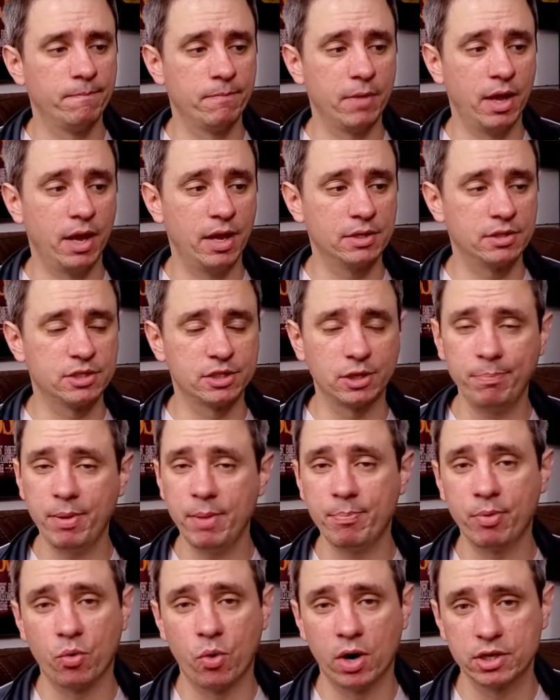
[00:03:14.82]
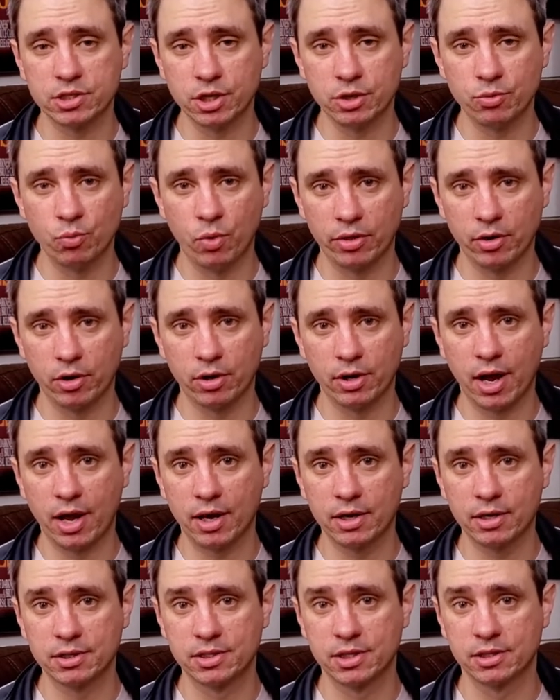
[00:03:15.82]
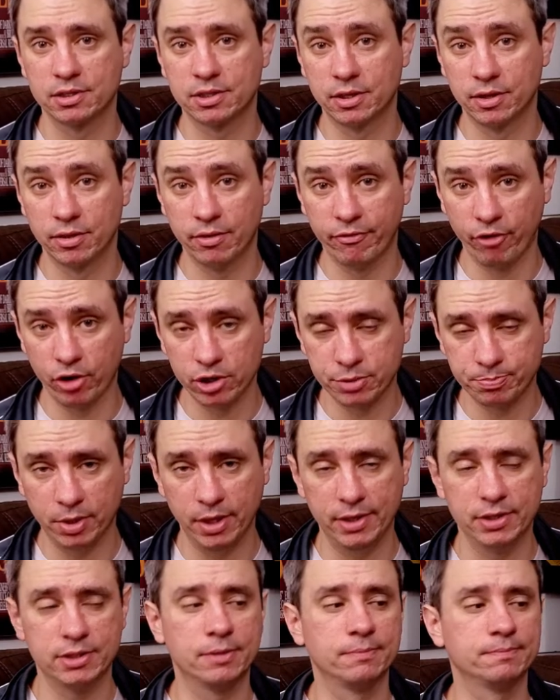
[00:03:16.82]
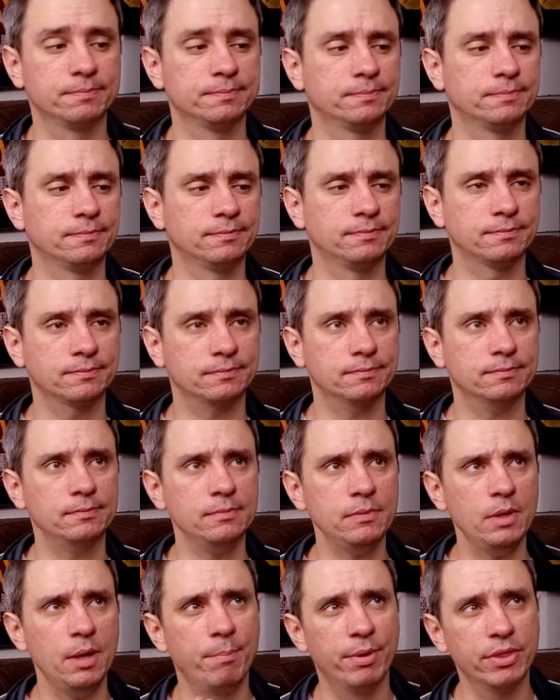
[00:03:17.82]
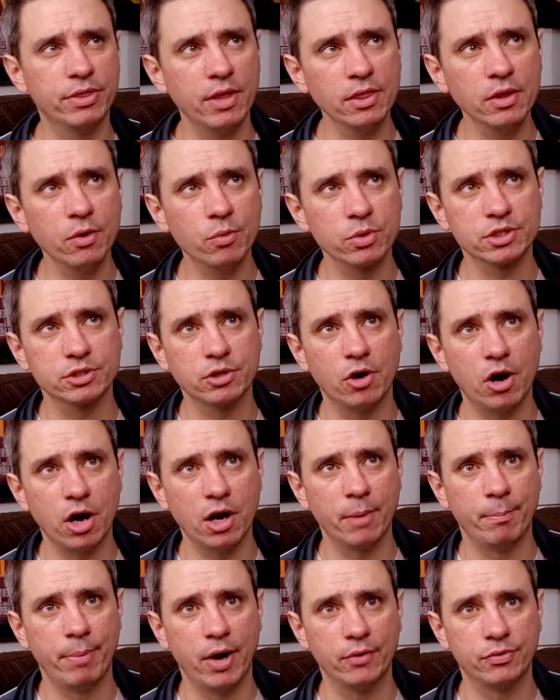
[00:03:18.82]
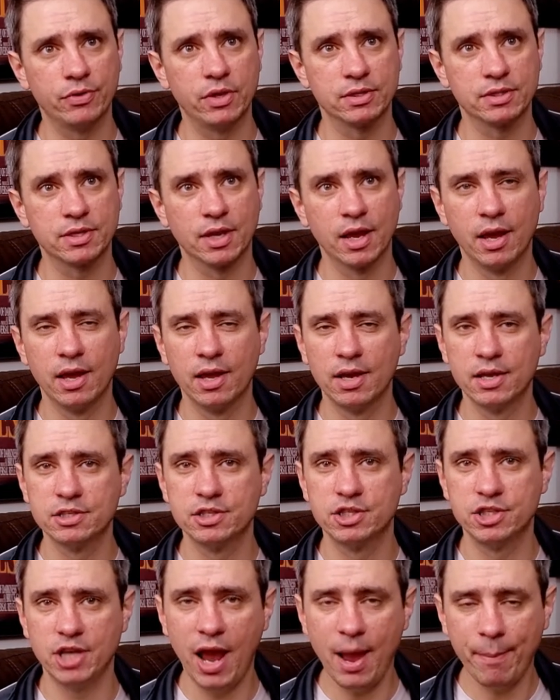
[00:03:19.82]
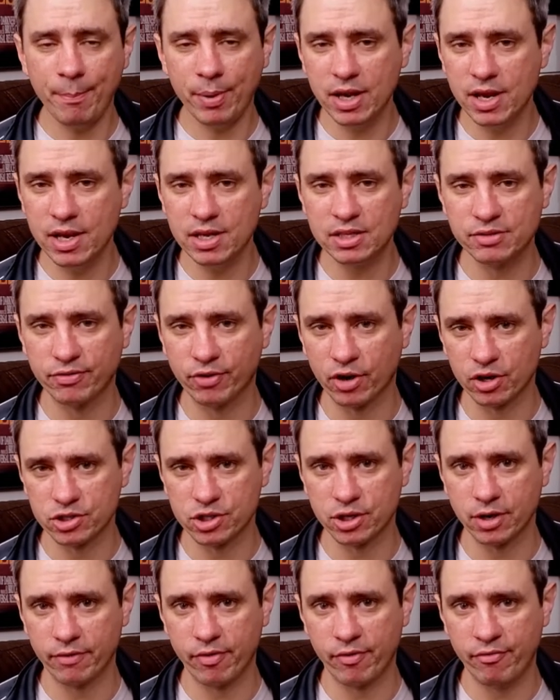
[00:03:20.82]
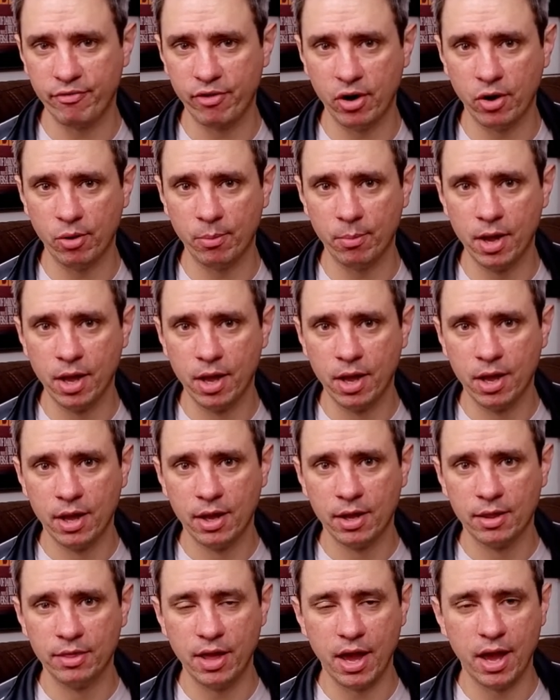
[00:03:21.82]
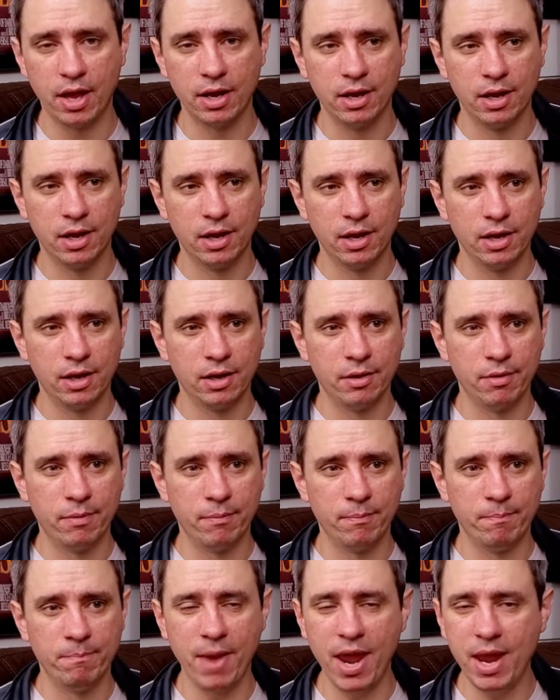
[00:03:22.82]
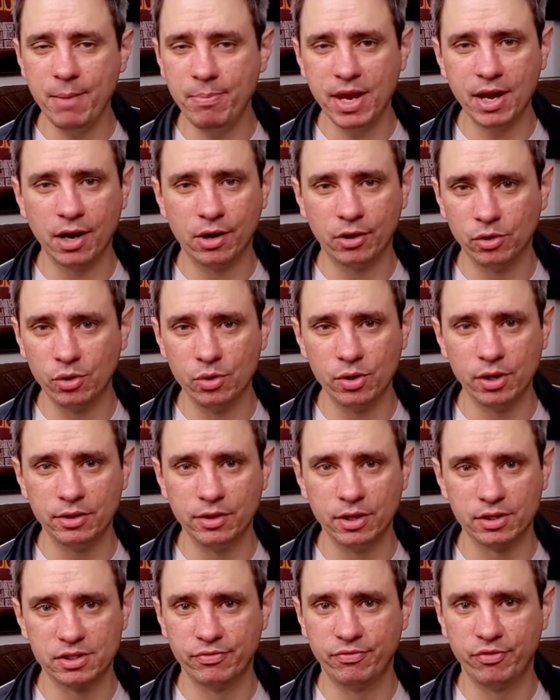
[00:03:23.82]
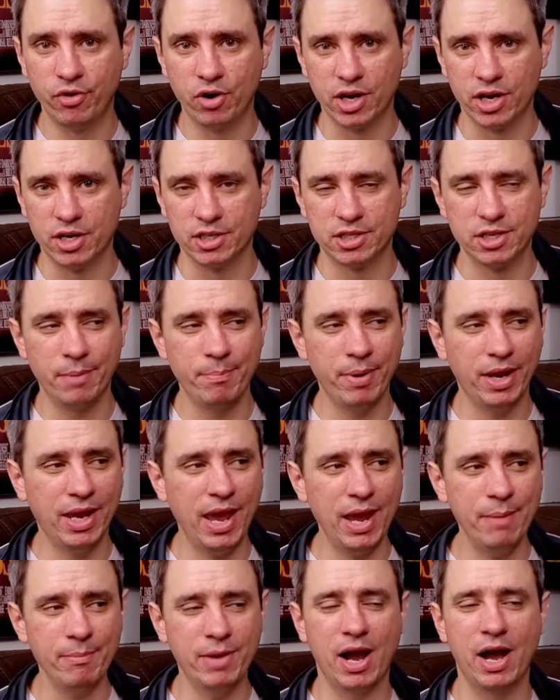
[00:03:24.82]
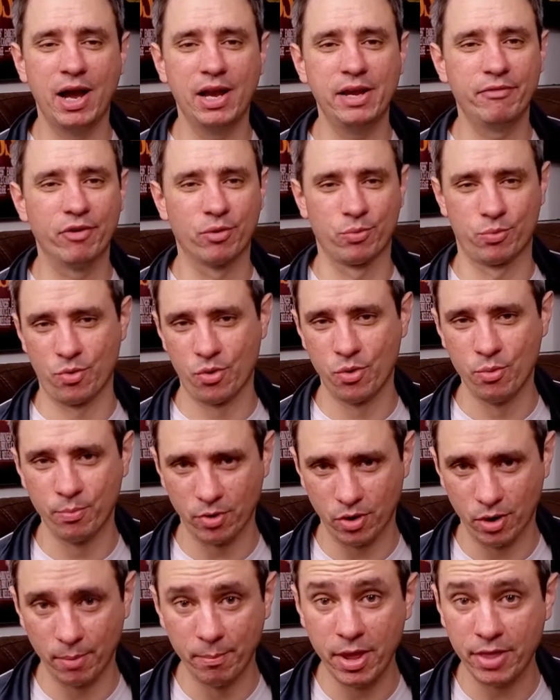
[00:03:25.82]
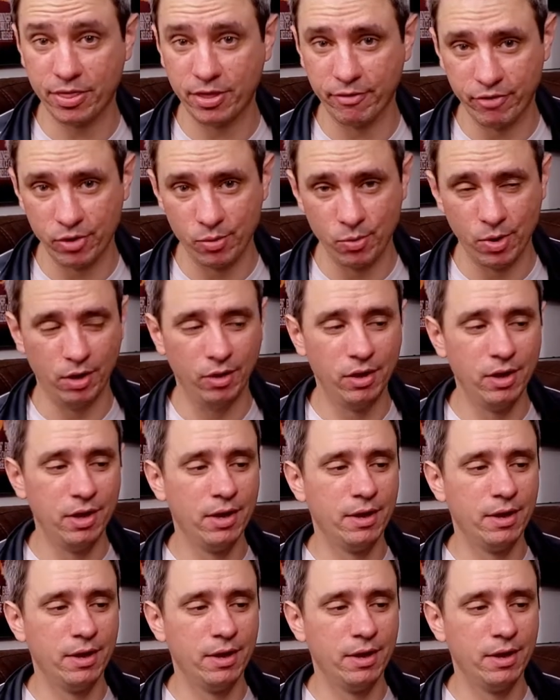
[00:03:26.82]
and some people questioned whether or not it existed in the first place. But then there was talk about this Japanese version of the film that maybe included this footage, and it became kind of a rumor, a myth, if you will.